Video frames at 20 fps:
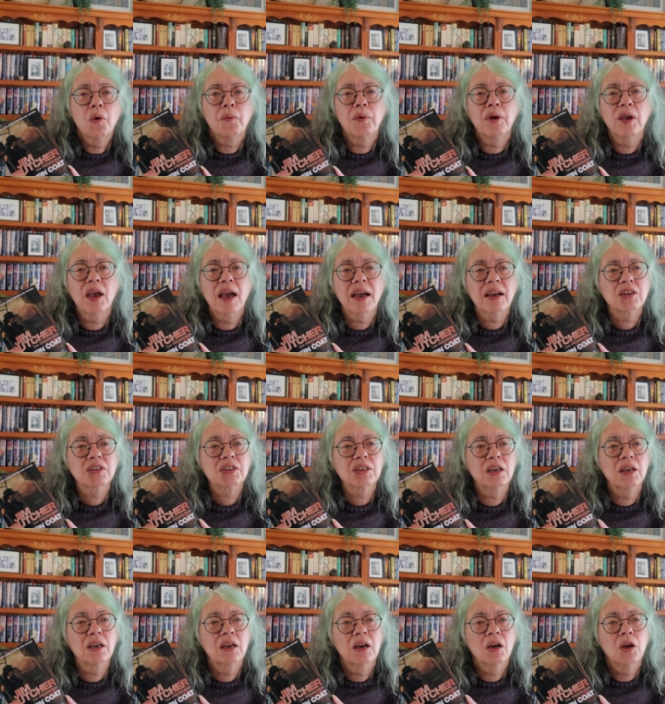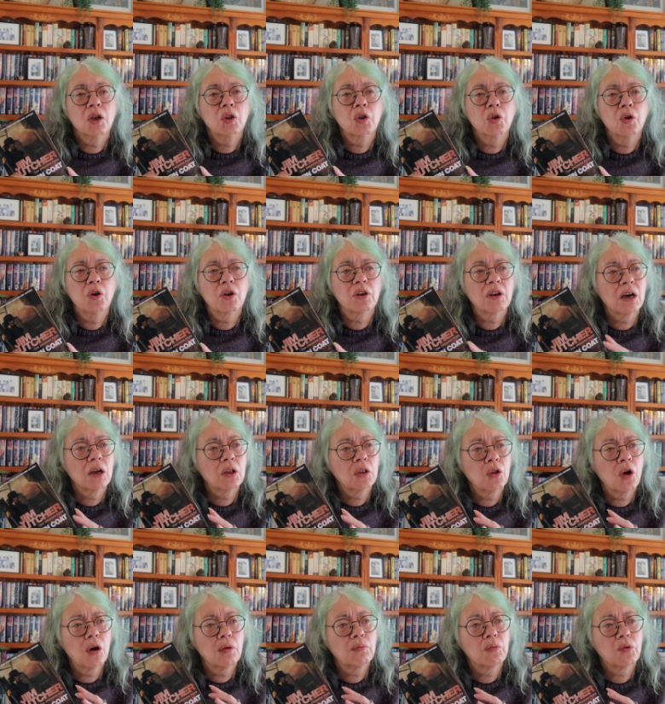we actually learn a
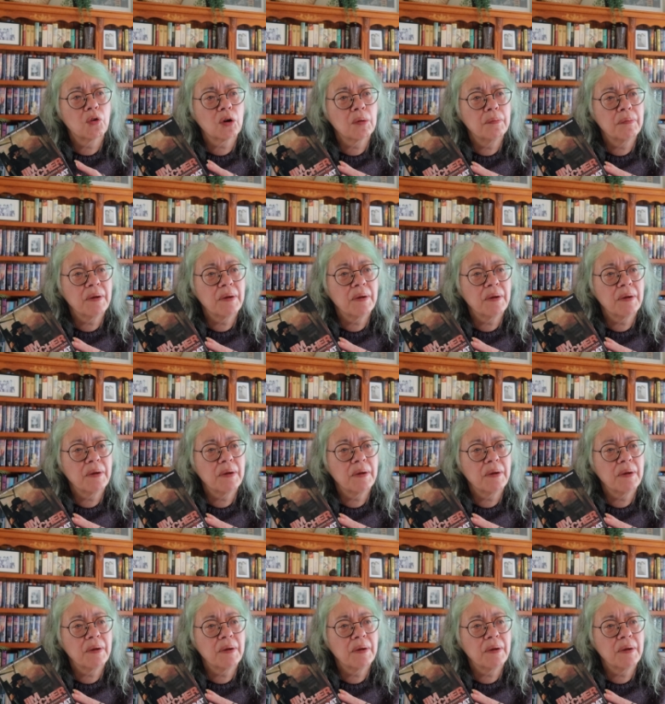lot more